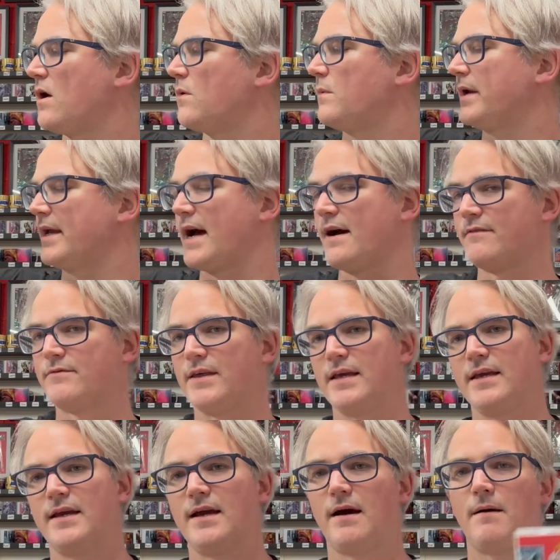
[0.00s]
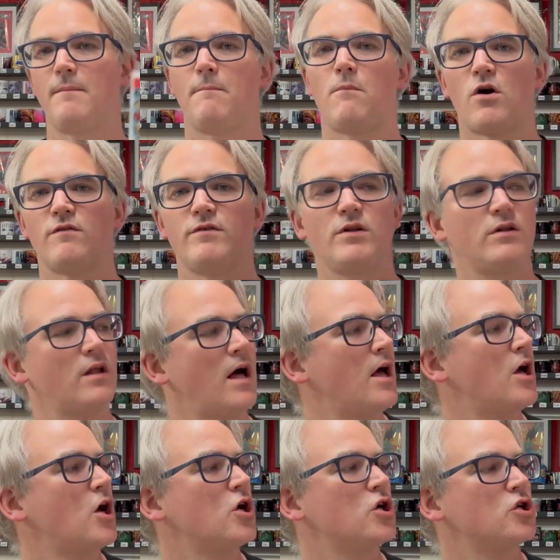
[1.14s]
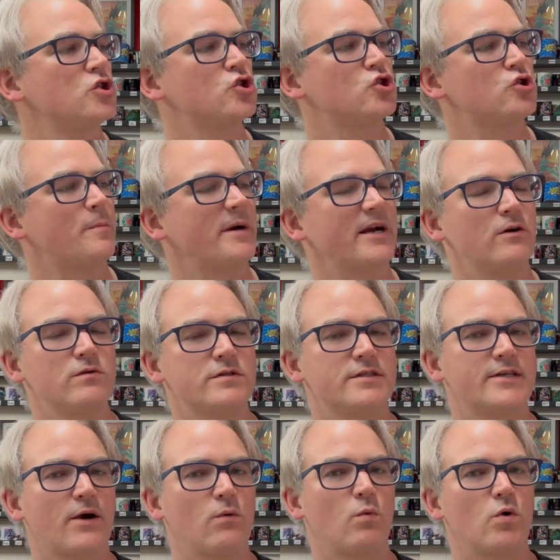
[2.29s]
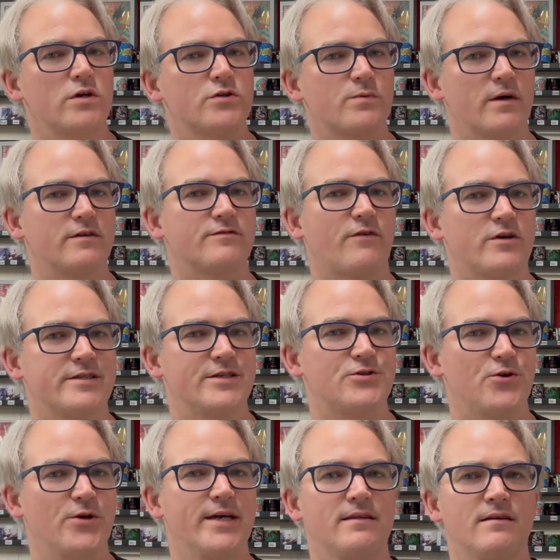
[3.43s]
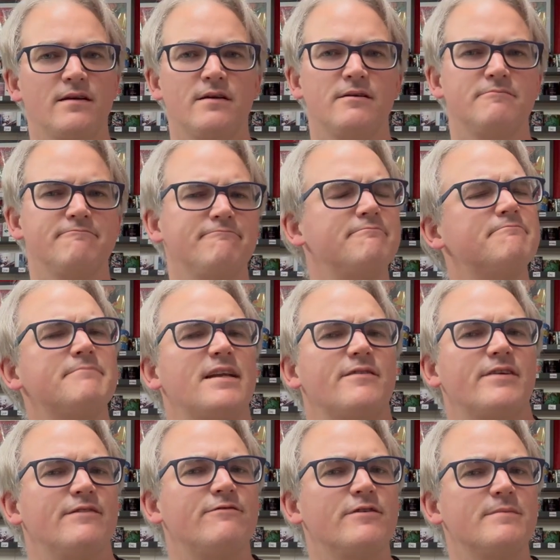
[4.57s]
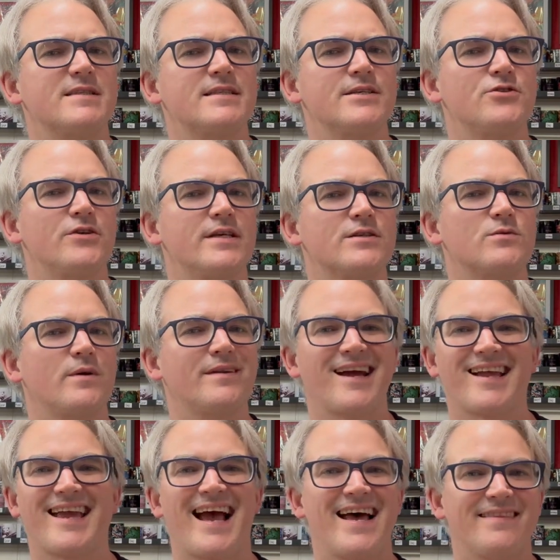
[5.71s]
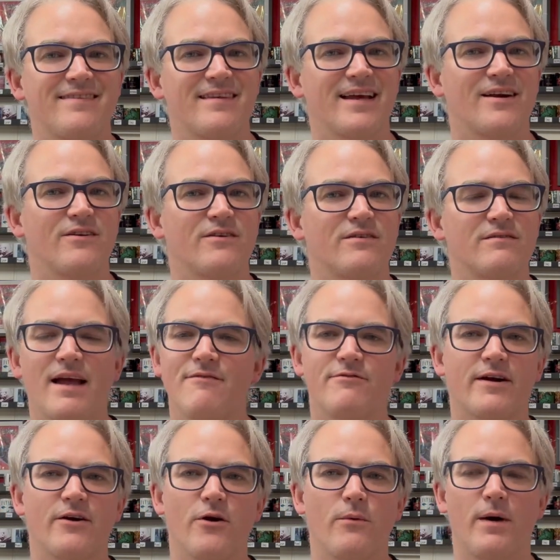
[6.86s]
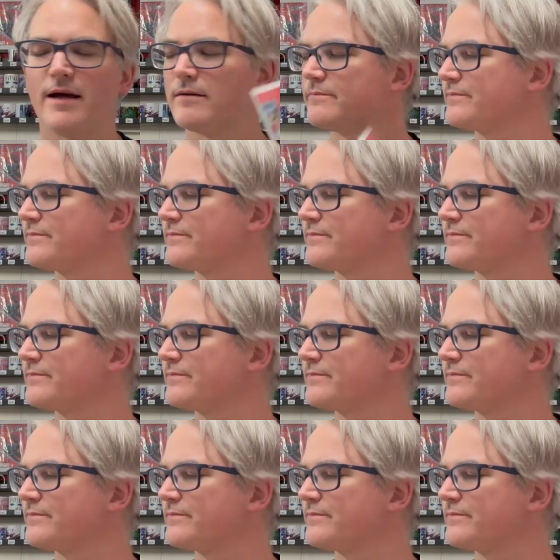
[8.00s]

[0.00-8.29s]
We have the Marvel Superheroes Secret Wars, where as far as issue 8, bit of an infamous issue this one, I can't figure out why.